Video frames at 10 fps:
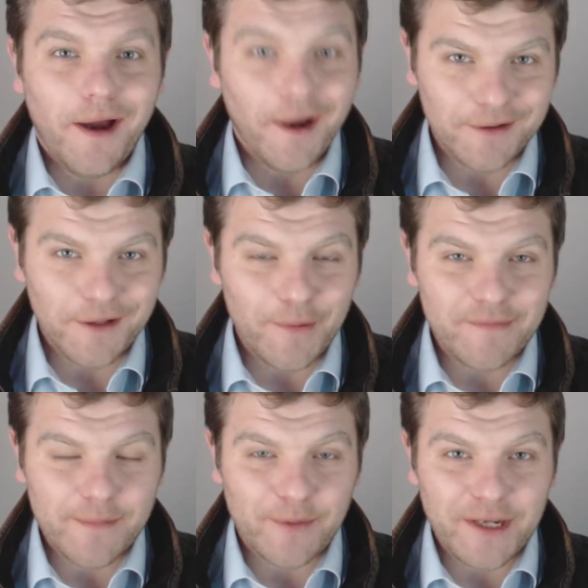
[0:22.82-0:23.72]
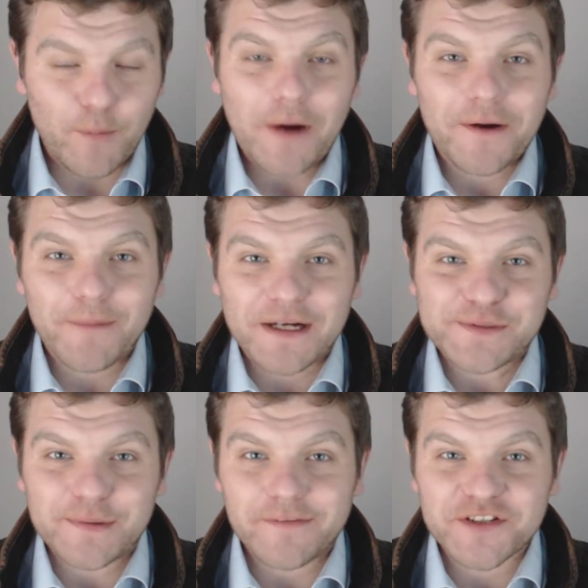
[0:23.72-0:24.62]
Hello everybody and welcome
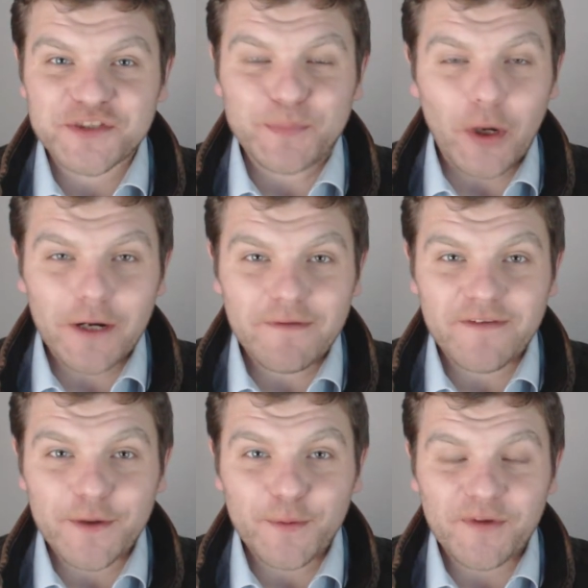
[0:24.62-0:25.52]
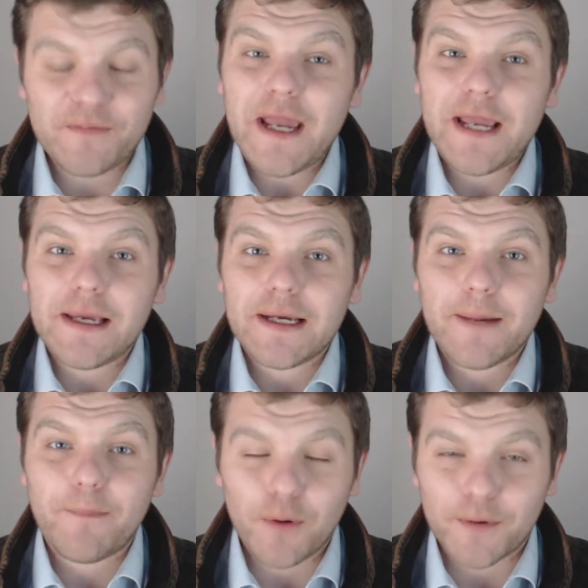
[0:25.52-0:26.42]
back to another spoiler review with me,
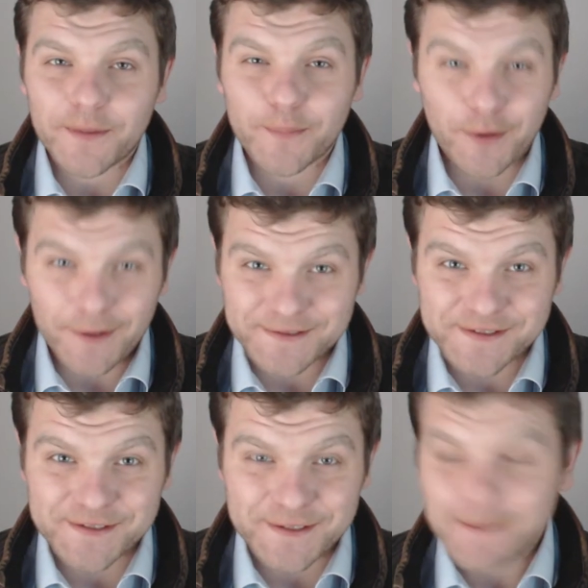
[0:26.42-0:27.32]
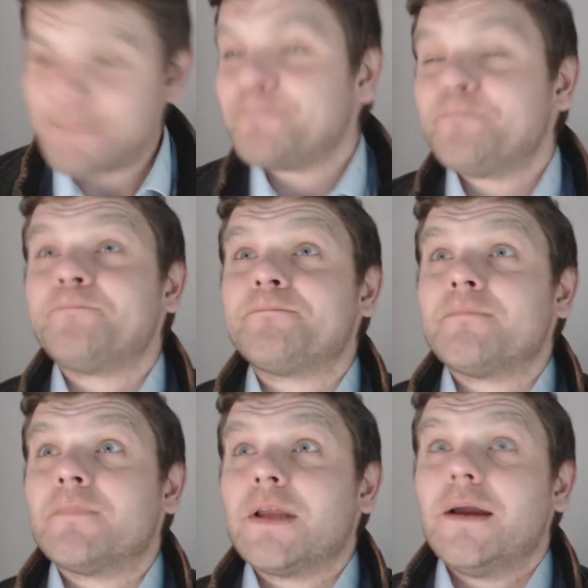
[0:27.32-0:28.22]
A Border Prince.
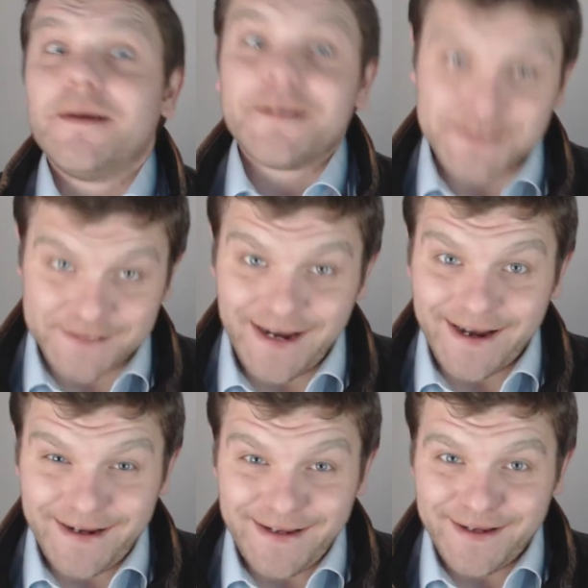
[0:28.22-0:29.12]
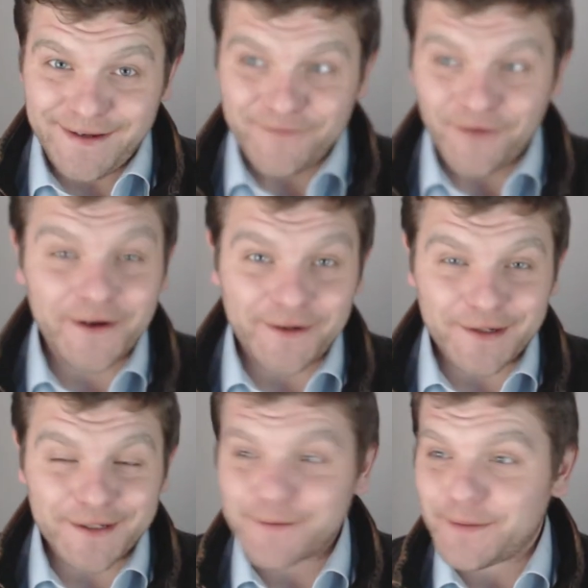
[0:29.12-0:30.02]
Today,
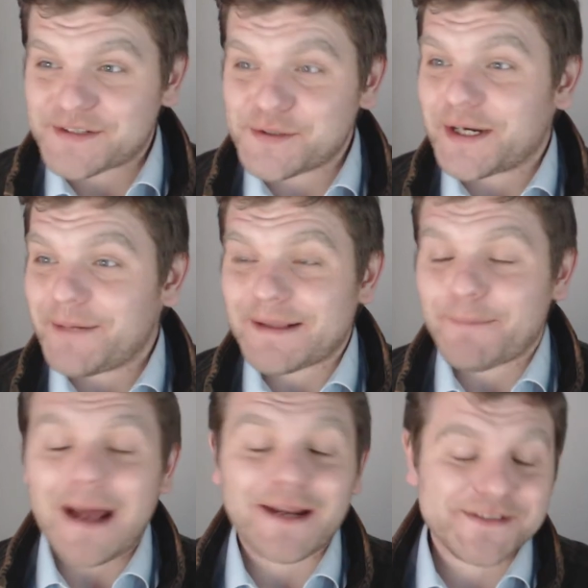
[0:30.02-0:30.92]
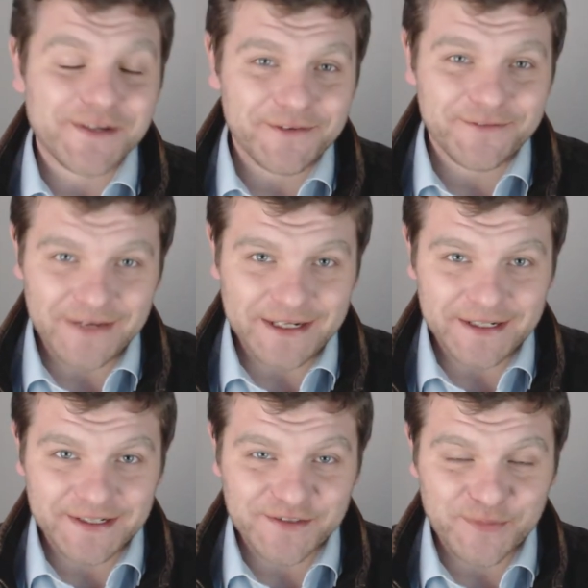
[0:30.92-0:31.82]
finally, we are talking about The Palatine
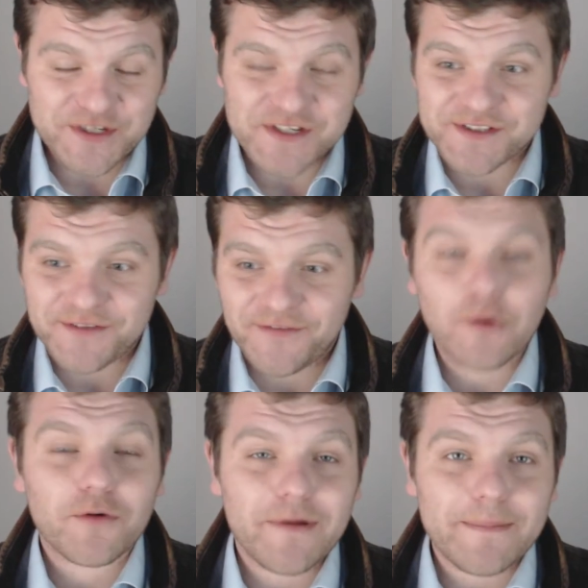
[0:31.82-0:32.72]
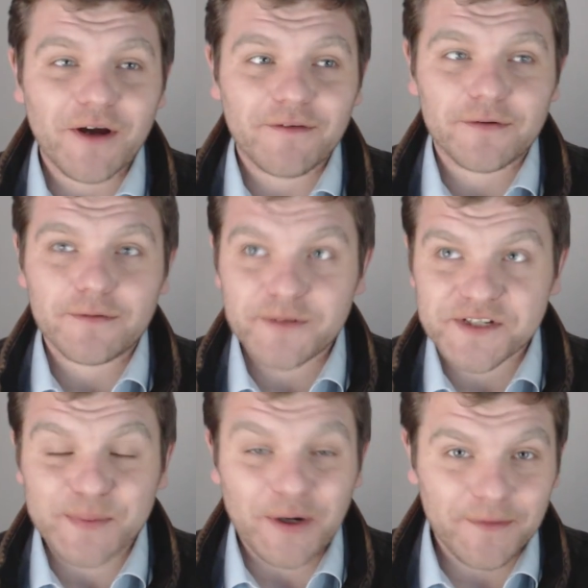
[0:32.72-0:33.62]
Phoenix, which is the Fulgrim novel,
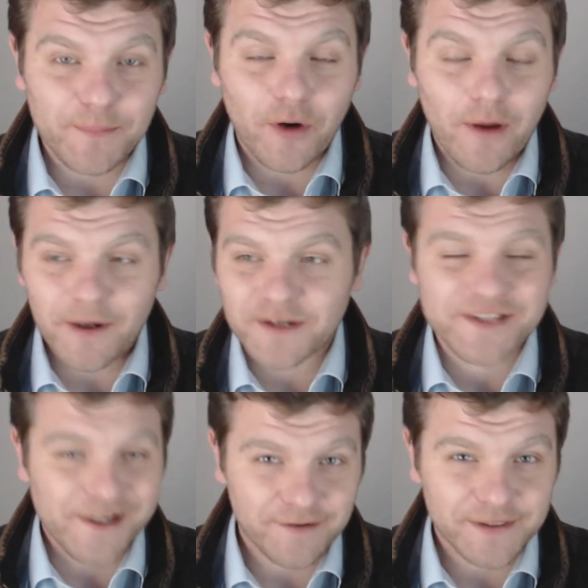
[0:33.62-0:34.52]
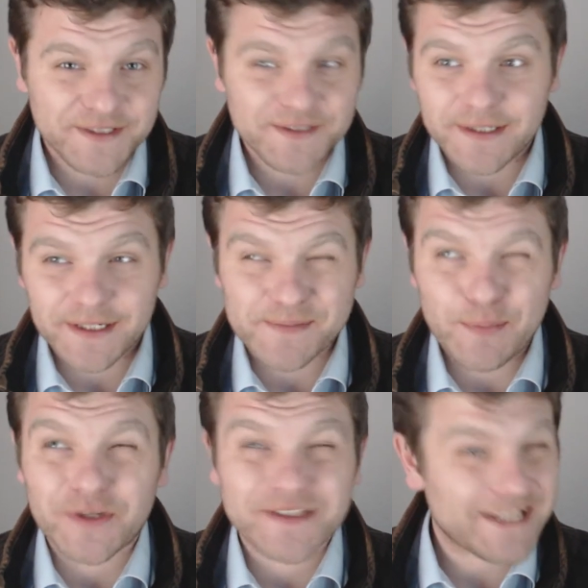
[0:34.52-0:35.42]
which is part of the Primarch series, and it's
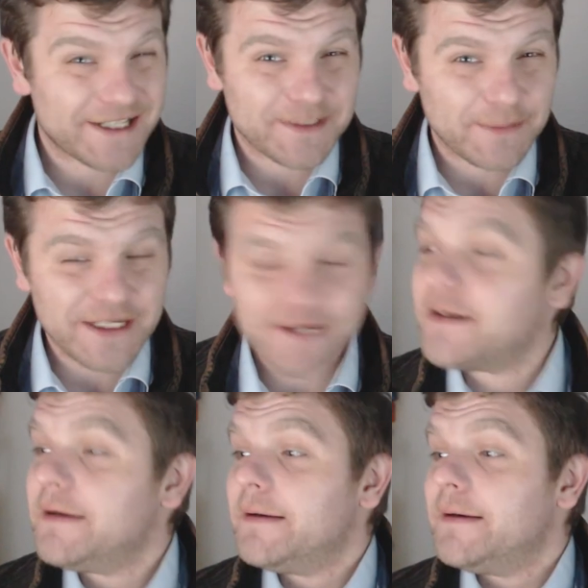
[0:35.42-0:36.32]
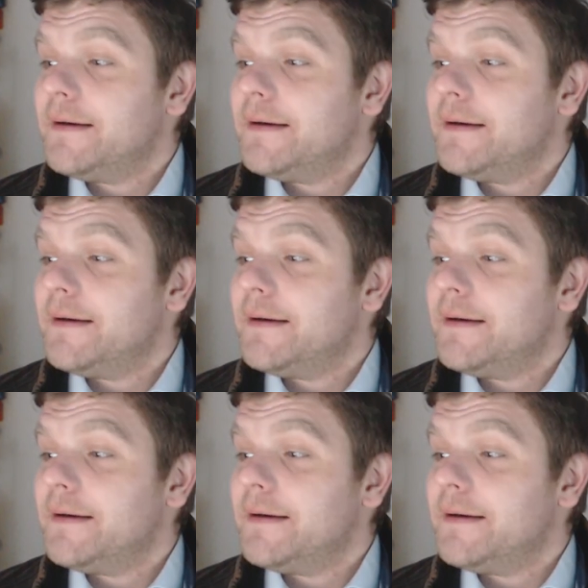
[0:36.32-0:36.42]
book six, I believe,